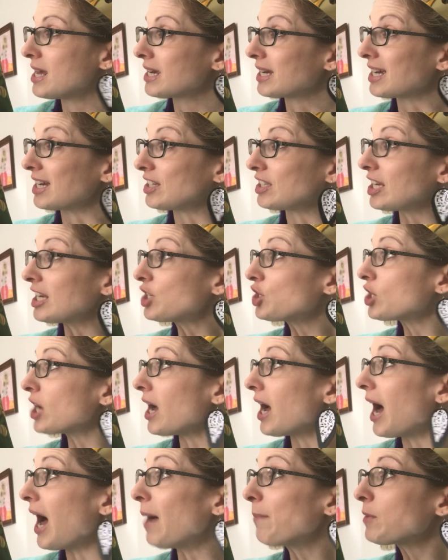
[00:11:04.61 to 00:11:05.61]
Katisha,
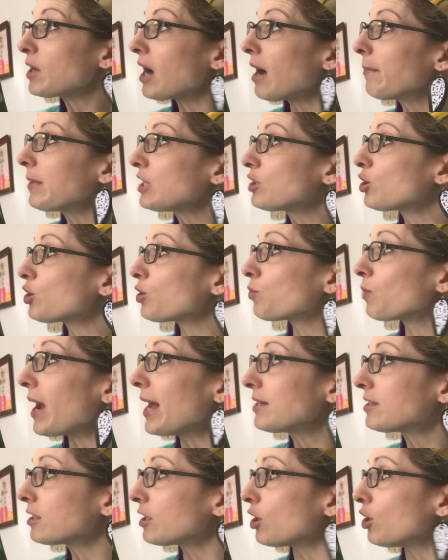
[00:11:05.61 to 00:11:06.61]
I'm coming to the
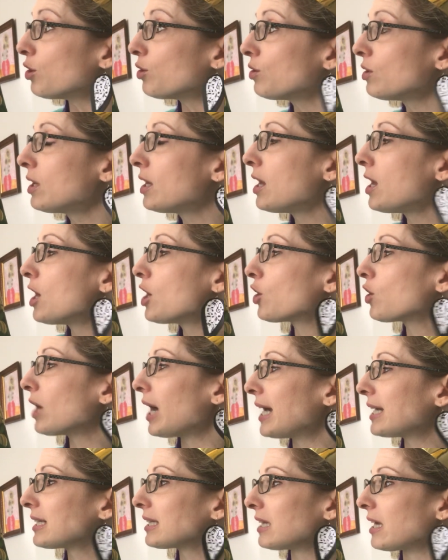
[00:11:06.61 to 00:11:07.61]
rescue,
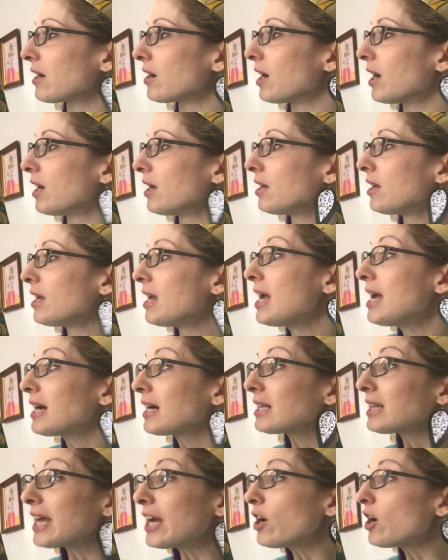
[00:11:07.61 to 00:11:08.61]
cried Clara.
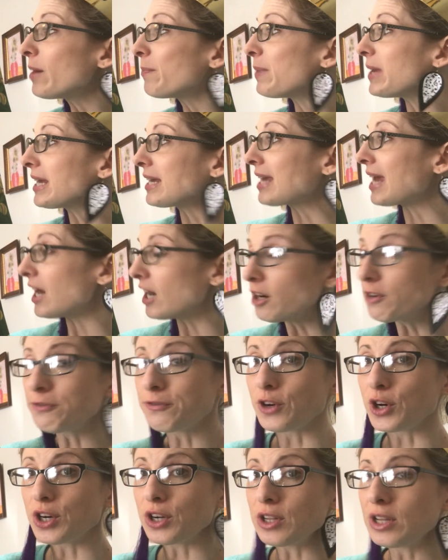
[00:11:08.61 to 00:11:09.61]
Clara, be
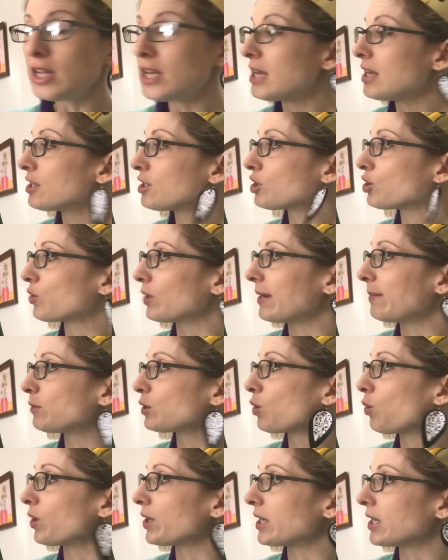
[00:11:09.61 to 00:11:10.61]
careful, screamed
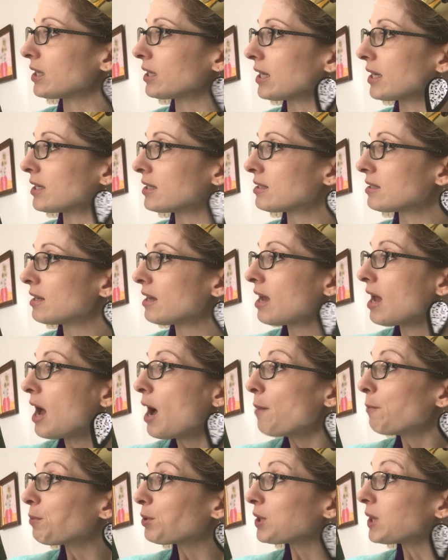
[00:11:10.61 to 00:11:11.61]
Cornelius.
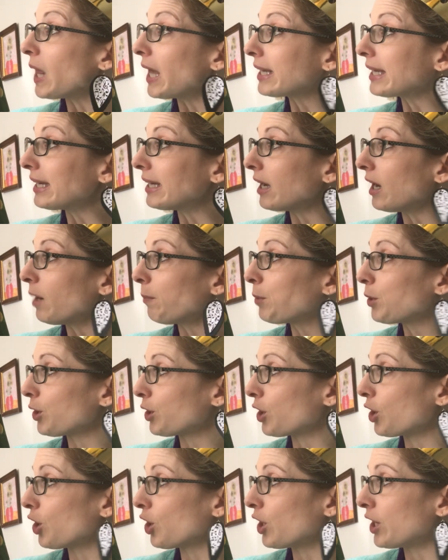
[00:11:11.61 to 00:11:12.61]
Plucking up her
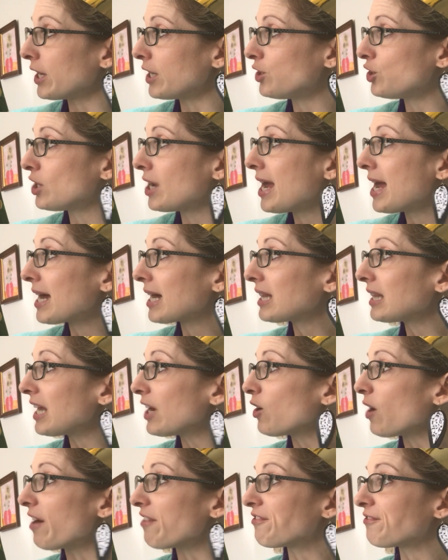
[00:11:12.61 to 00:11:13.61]
courage,
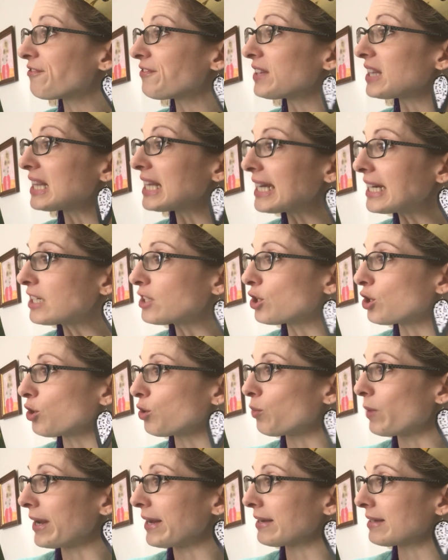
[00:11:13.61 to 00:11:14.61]
Clara flicked her
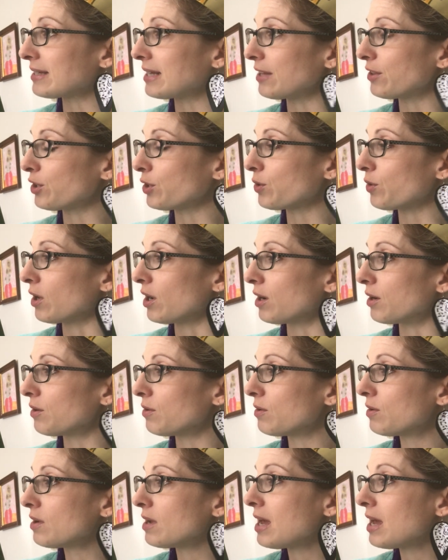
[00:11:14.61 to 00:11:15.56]
wings at the crow.